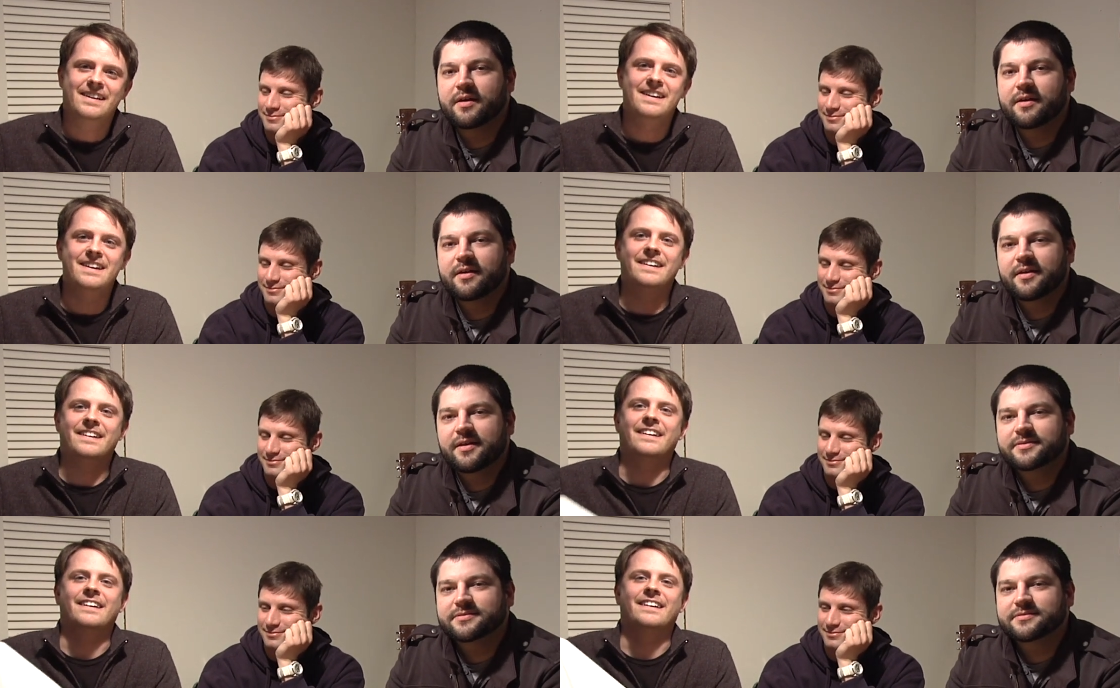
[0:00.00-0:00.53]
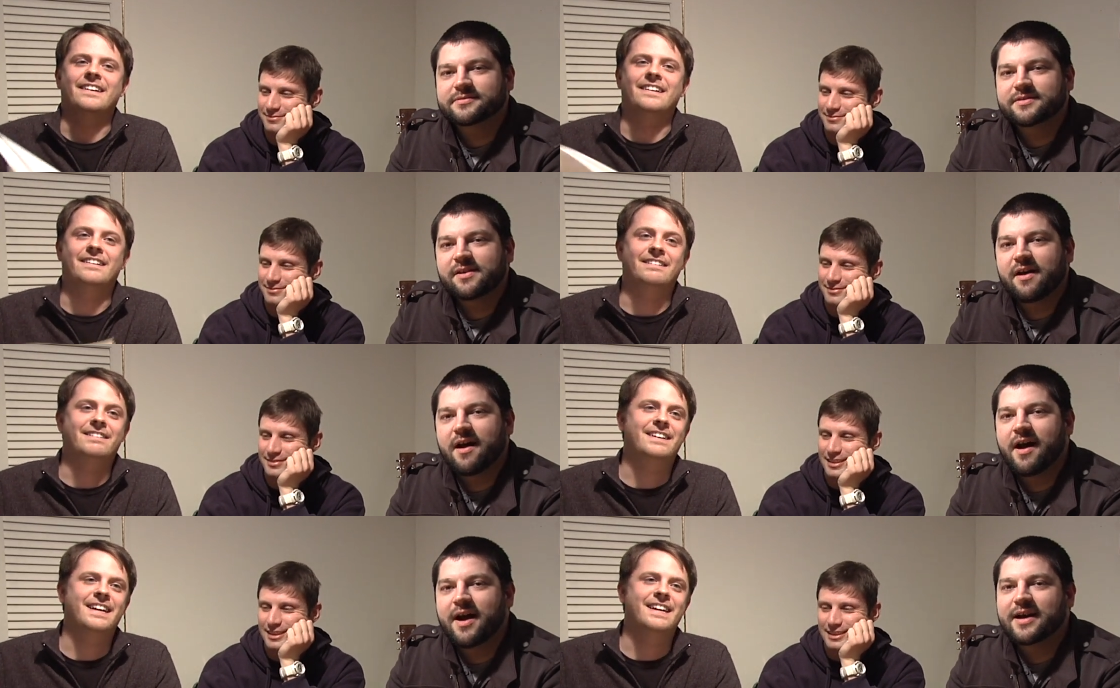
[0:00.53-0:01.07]

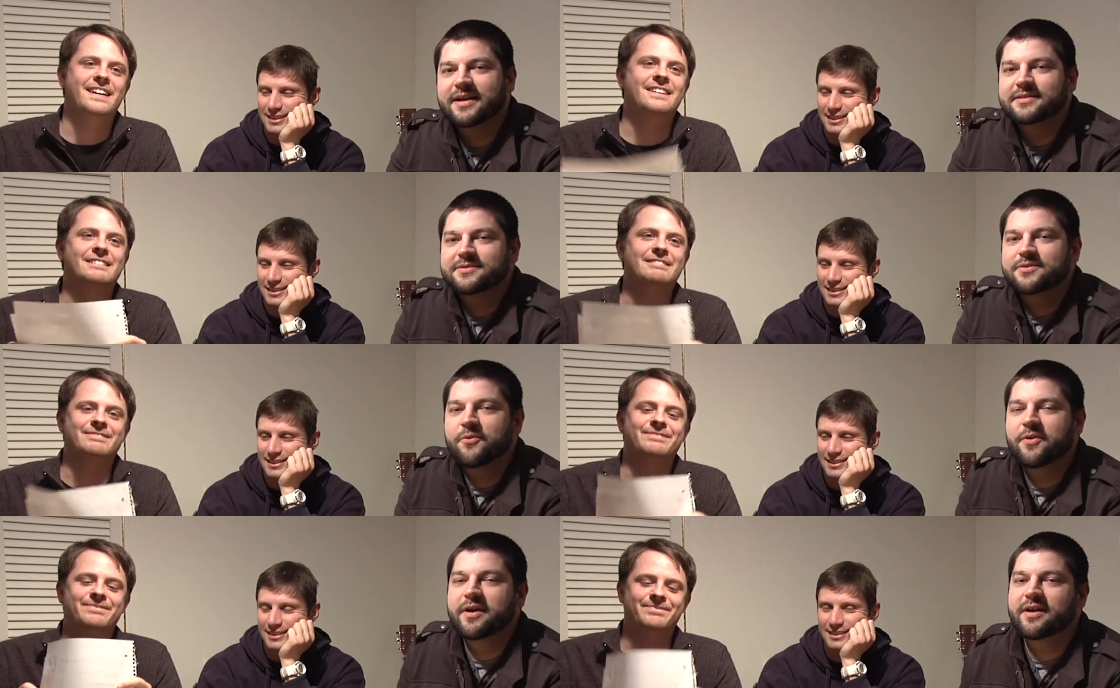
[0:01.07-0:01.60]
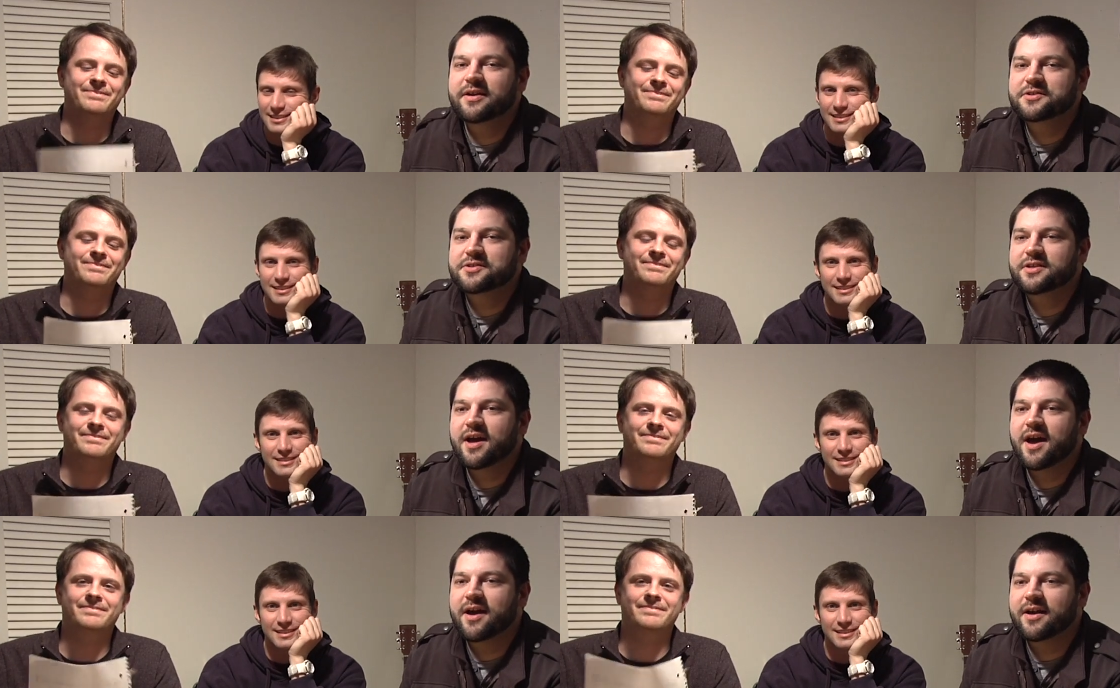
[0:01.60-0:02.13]
Speaker 1: All right, so we're here in
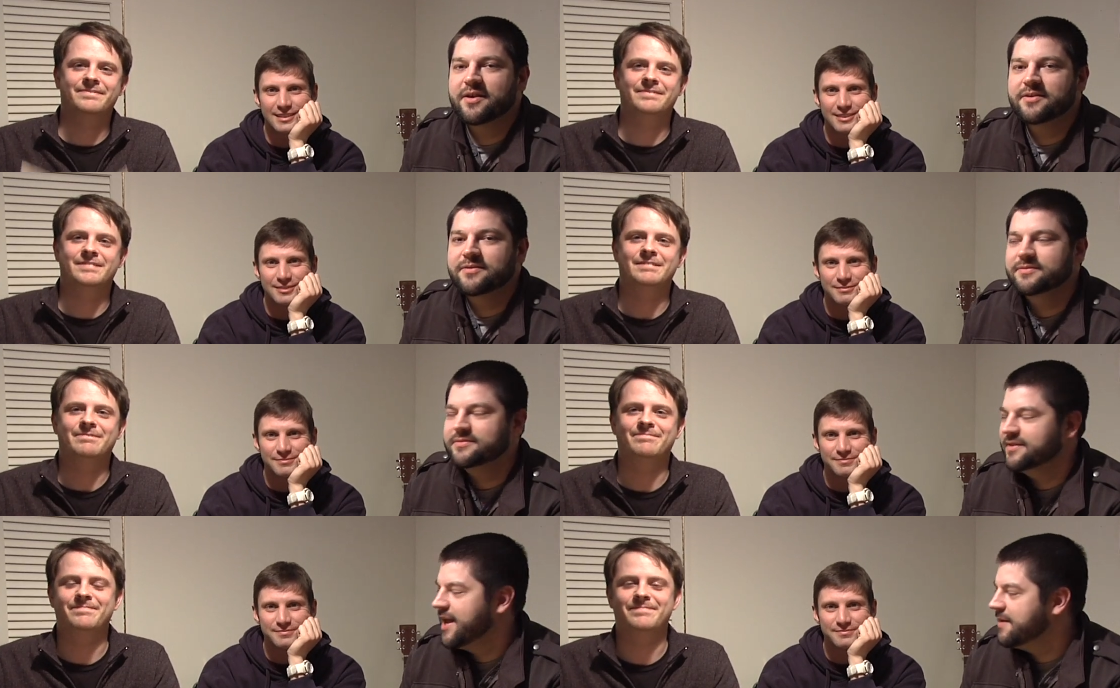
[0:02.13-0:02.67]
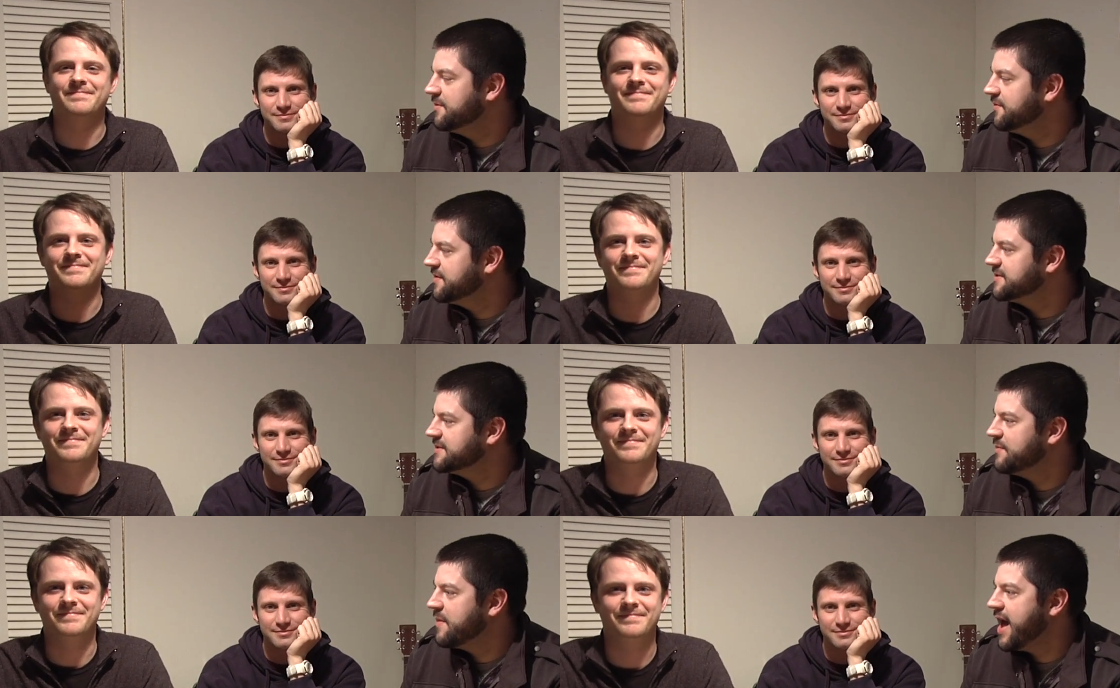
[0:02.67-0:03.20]
Chicago. Came to
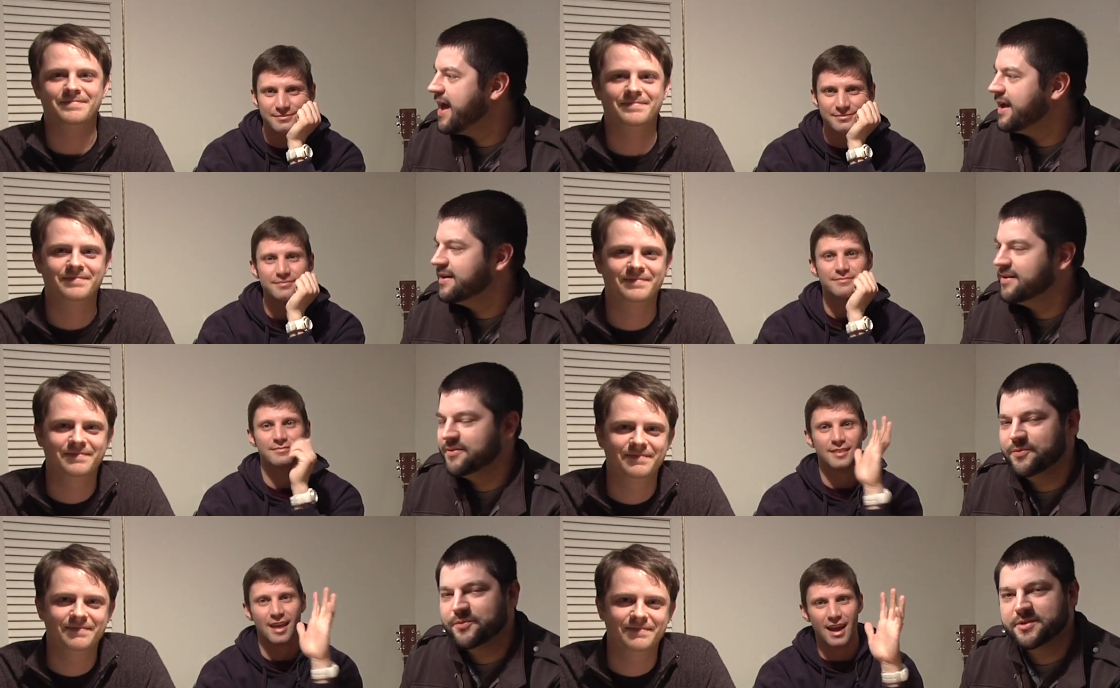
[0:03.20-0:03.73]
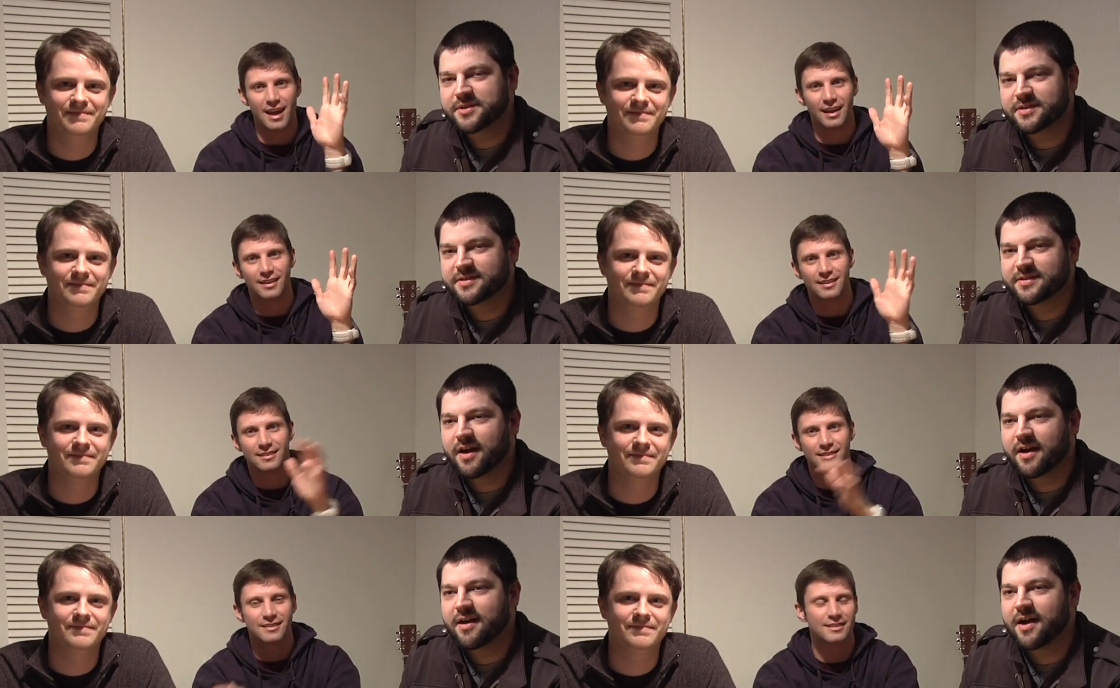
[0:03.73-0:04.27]
visit Matt. Hey. We just
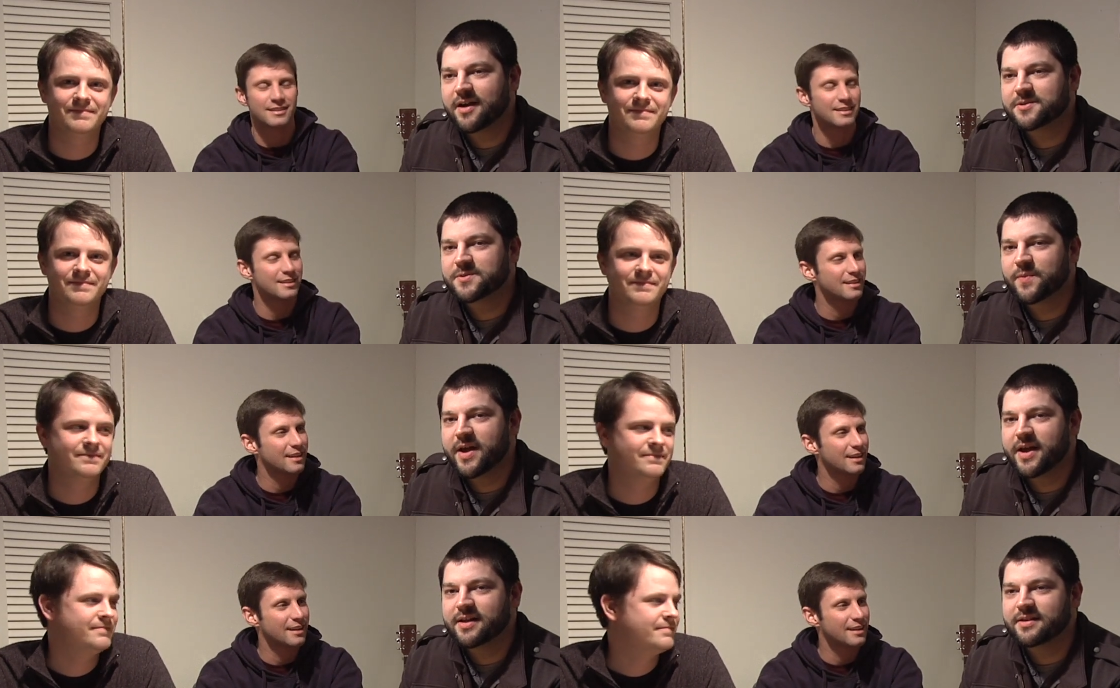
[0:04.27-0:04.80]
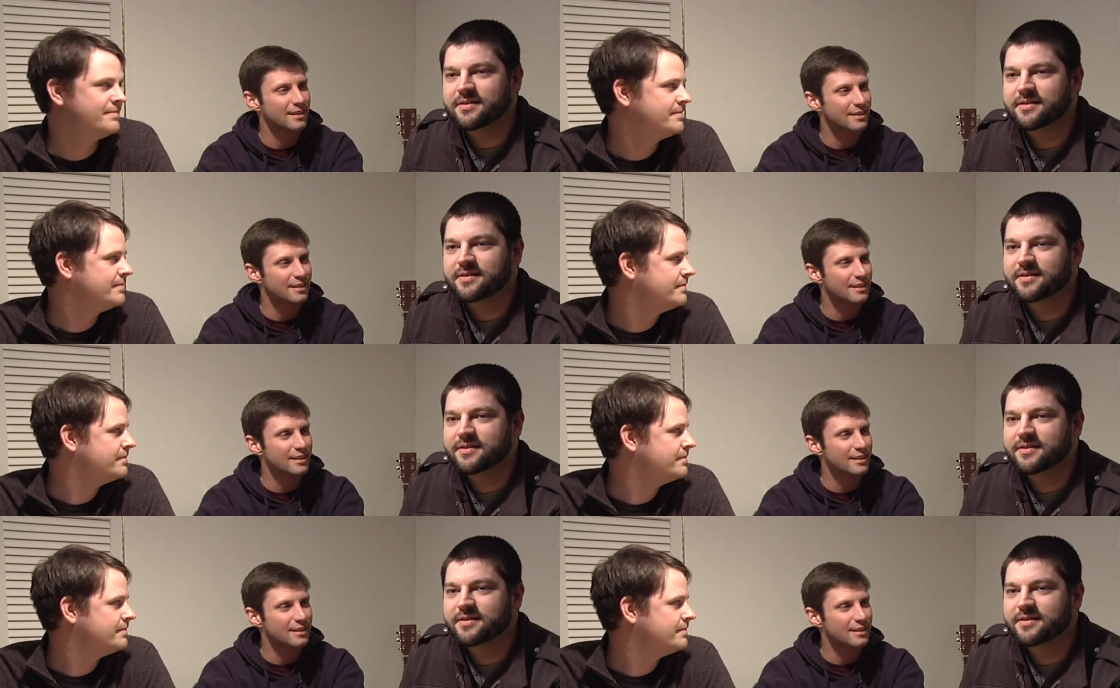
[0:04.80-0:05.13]
saw Contraband.